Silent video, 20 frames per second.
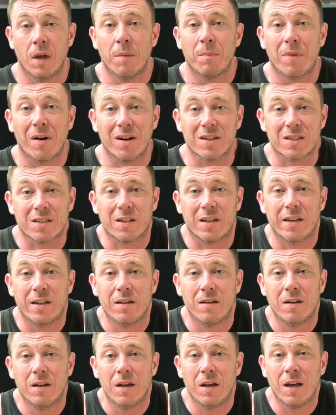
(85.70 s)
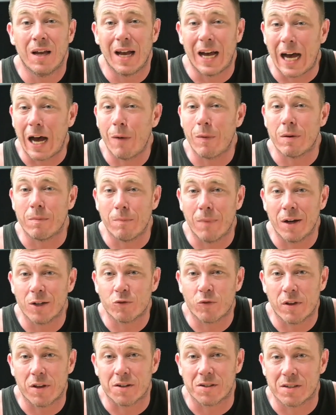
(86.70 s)
Personally, I would
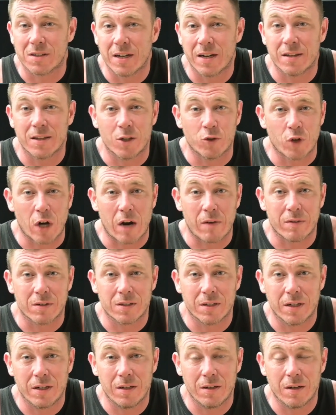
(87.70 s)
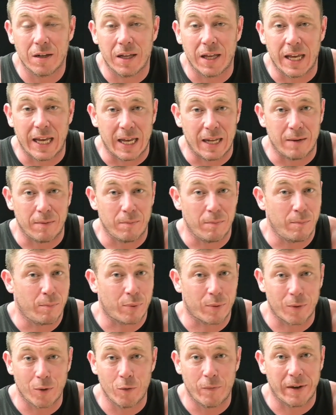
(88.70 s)
much rather sit in the driver's seat and
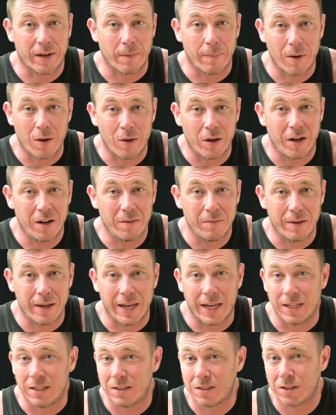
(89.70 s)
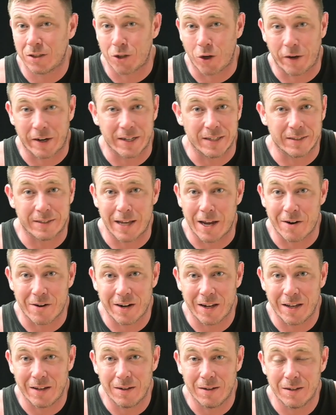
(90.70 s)
prove a component and circuit
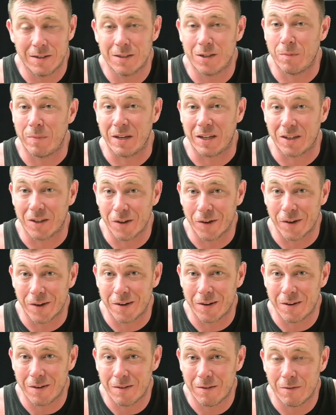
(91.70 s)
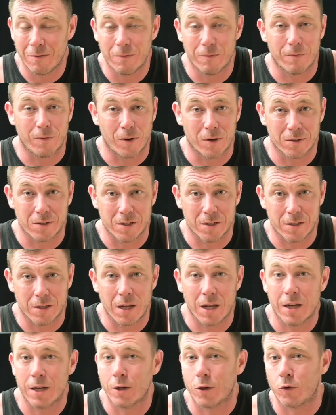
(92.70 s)
integrity to be good versus
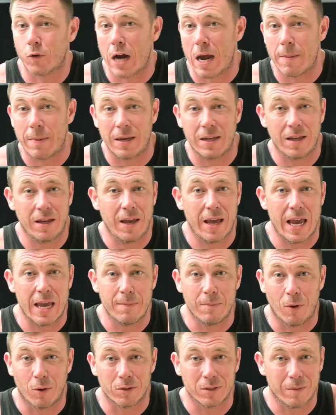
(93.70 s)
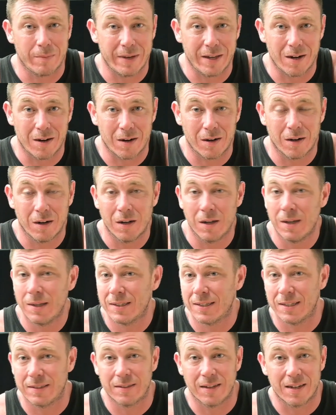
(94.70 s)
grabbing a multimeter,
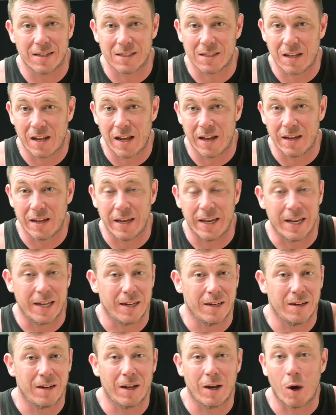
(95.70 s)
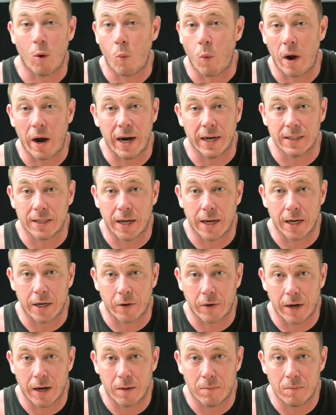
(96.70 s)
the test light, and a wiring
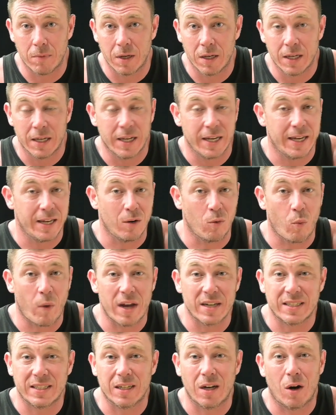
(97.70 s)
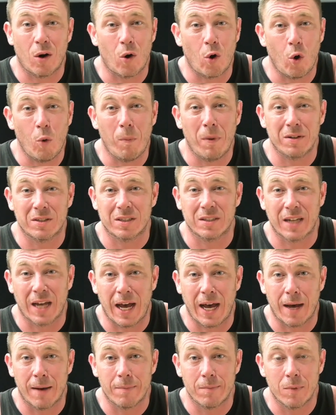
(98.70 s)
diagram and wasting a whole bunch of
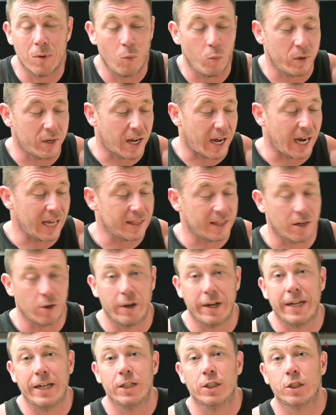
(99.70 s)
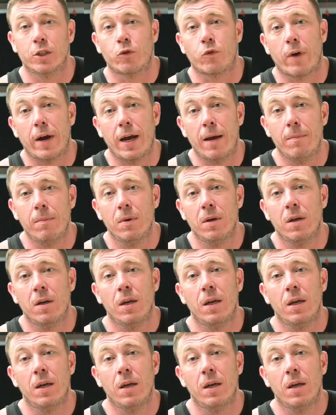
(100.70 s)
time when I literally can just grab